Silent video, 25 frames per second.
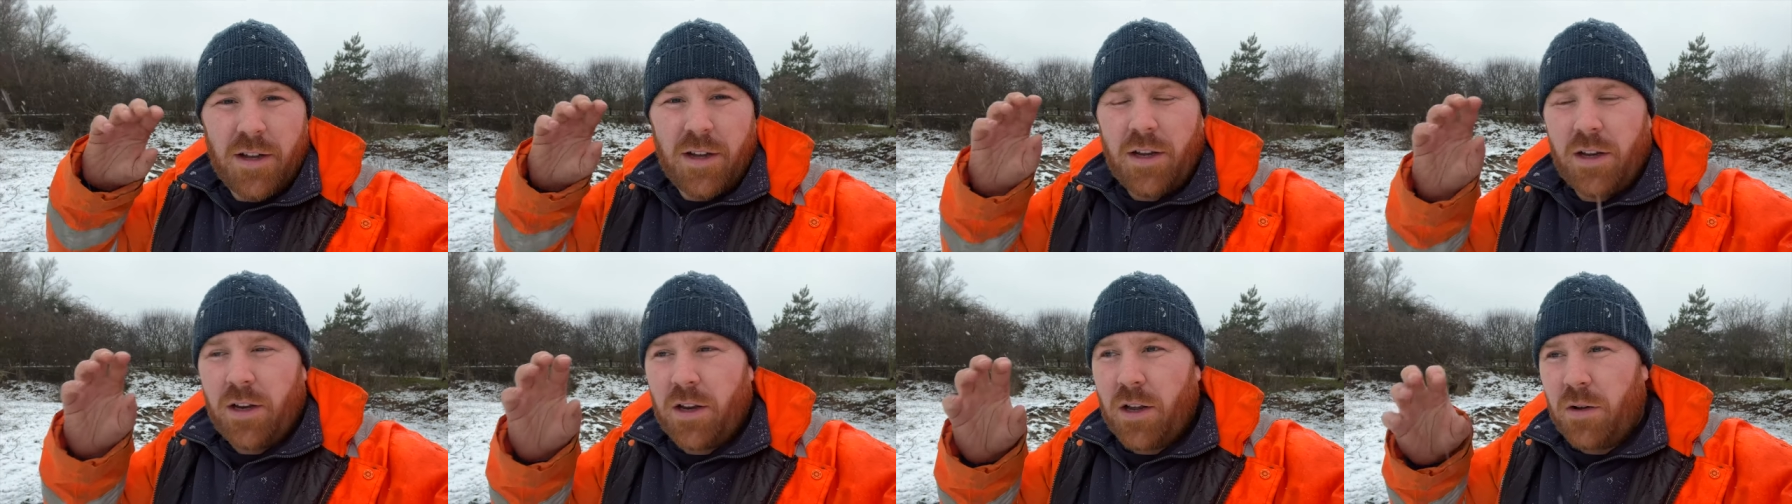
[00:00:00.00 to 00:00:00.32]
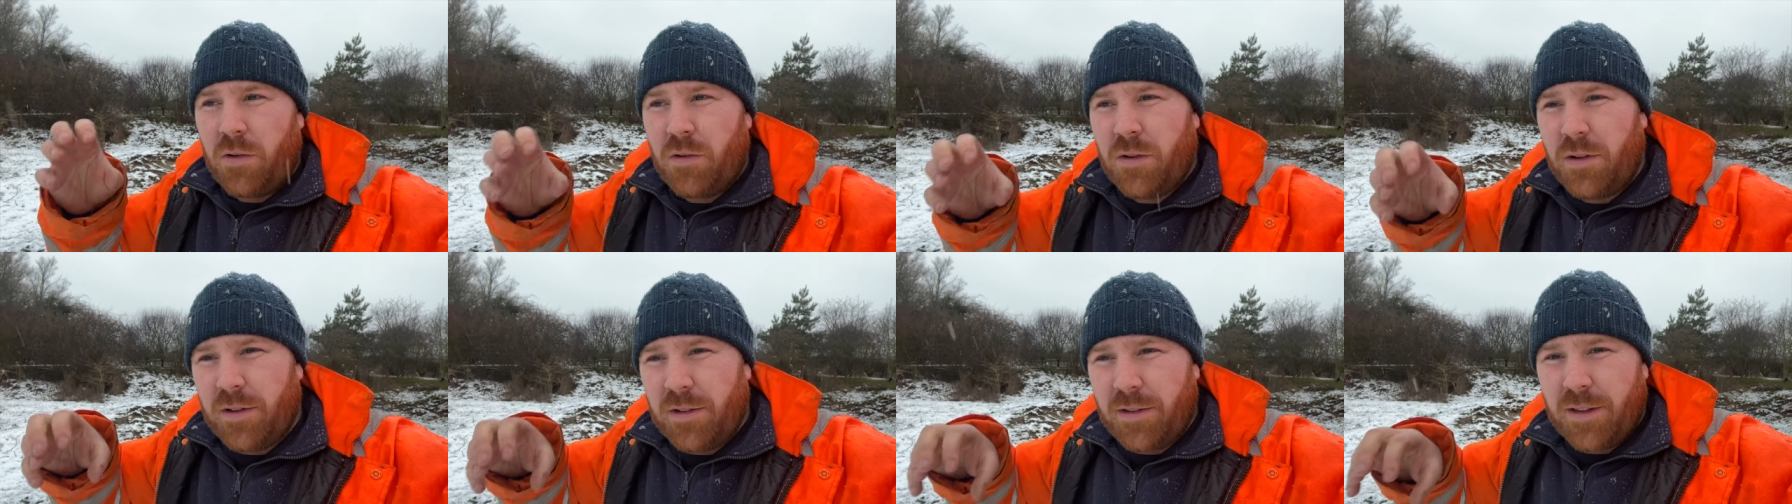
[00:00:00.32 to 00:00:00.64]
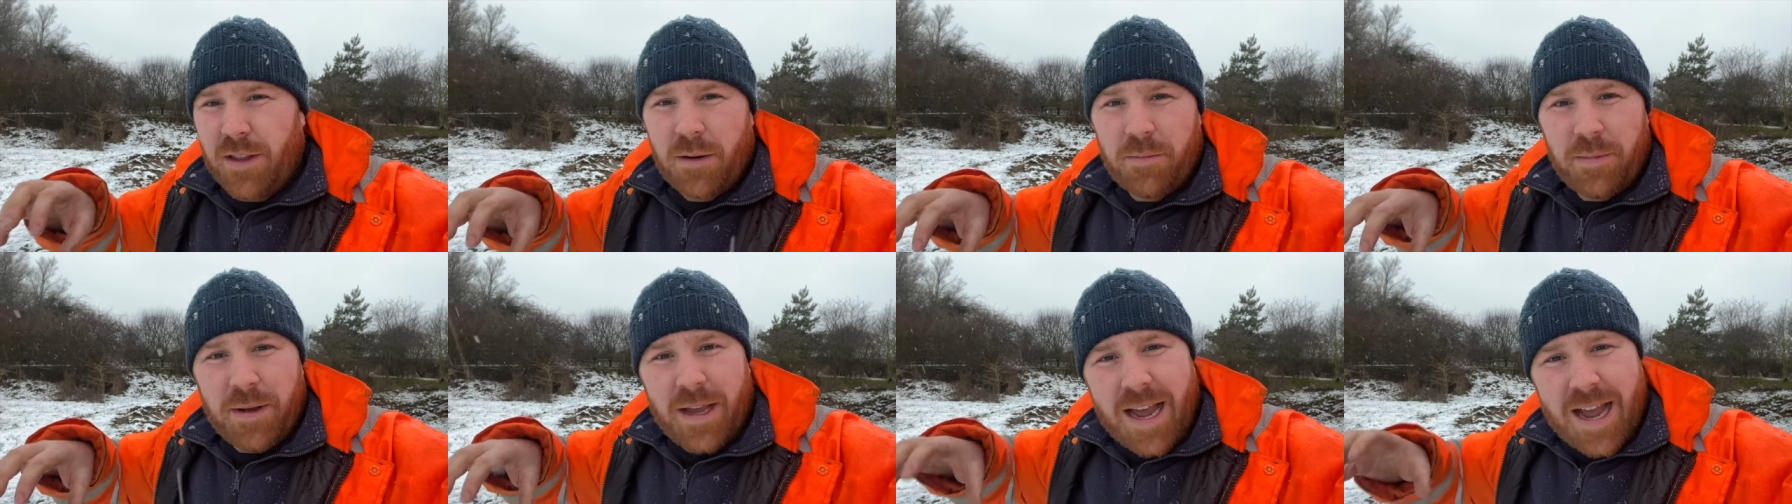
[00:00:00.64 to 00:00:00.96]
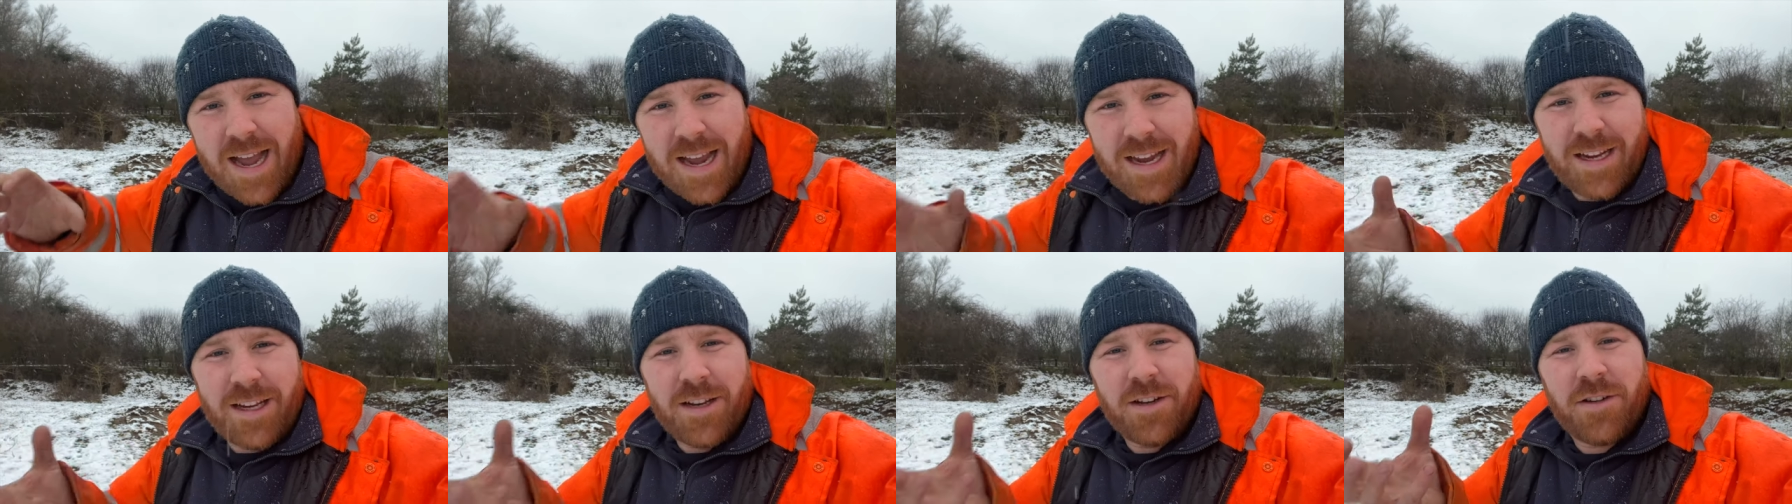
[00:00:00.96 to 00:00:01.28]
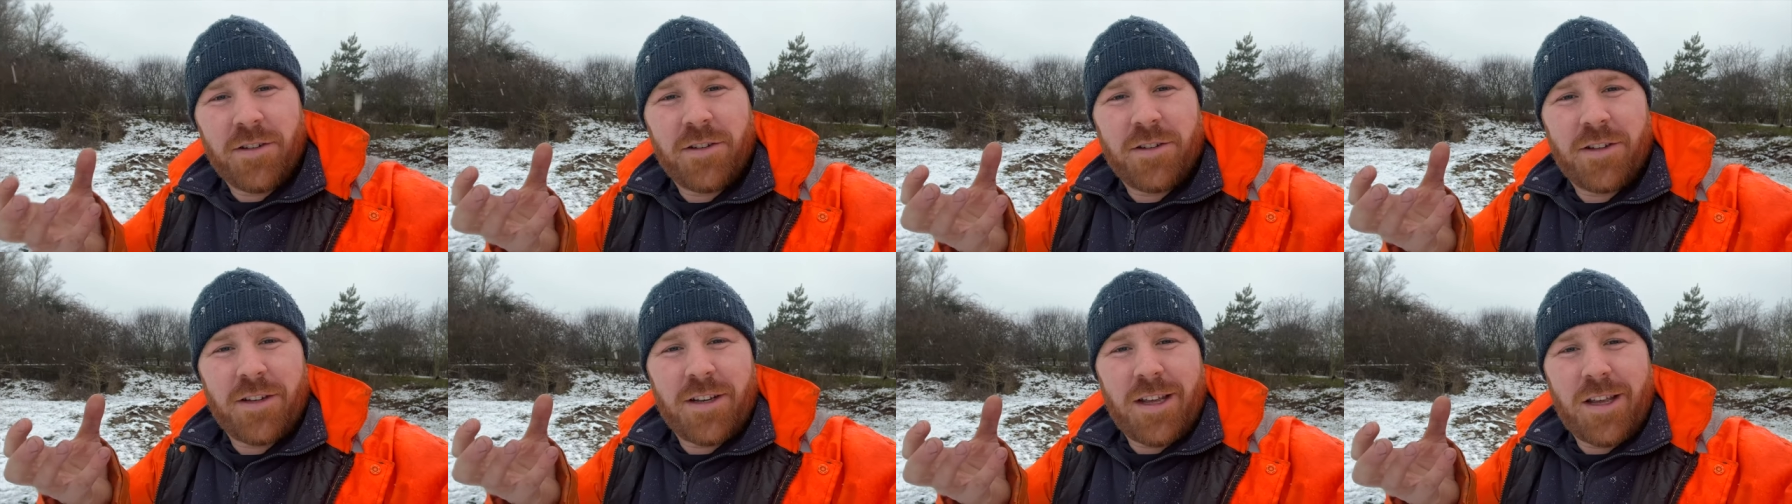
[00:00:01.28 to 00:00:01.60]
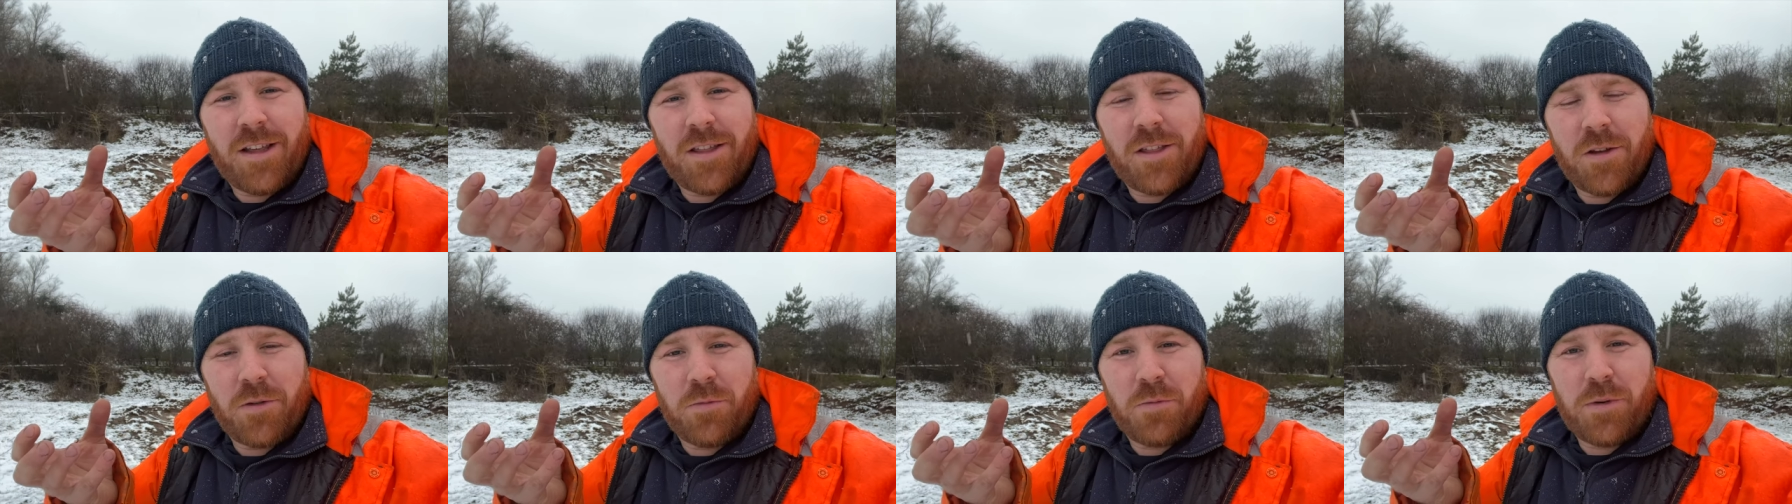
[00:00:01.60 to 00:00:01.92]
you know, they'll be hanging
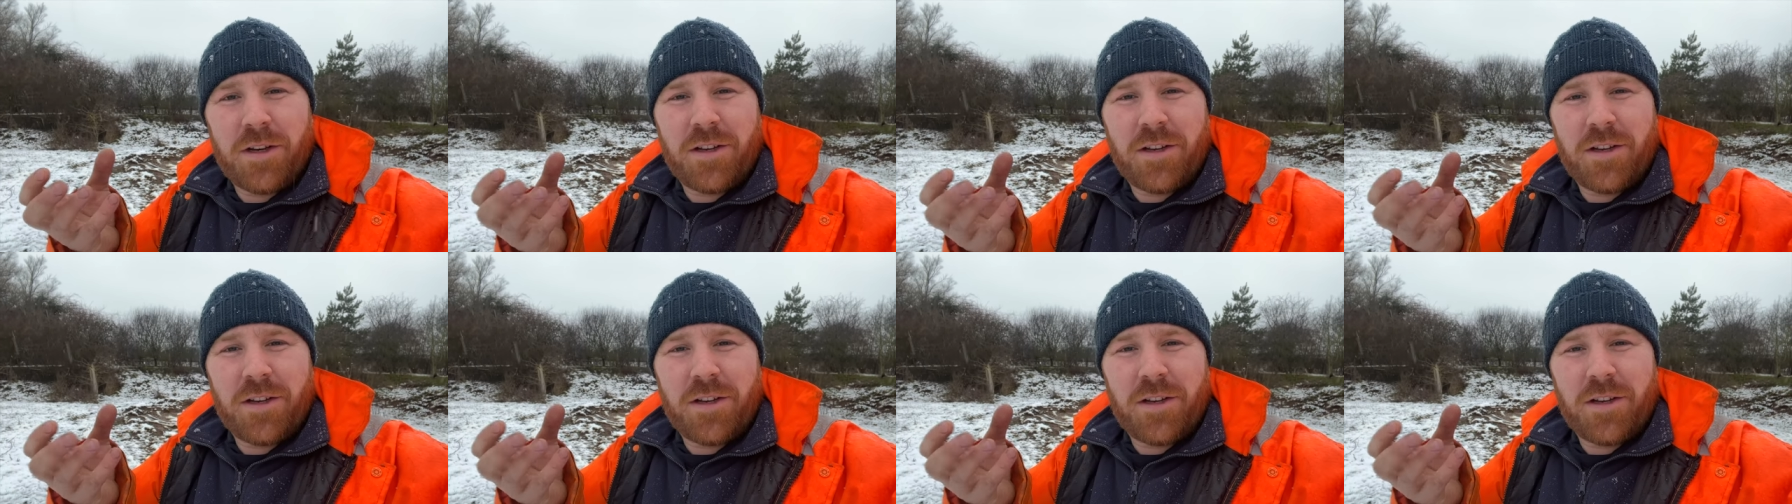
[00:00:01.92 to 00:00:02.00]
underneath your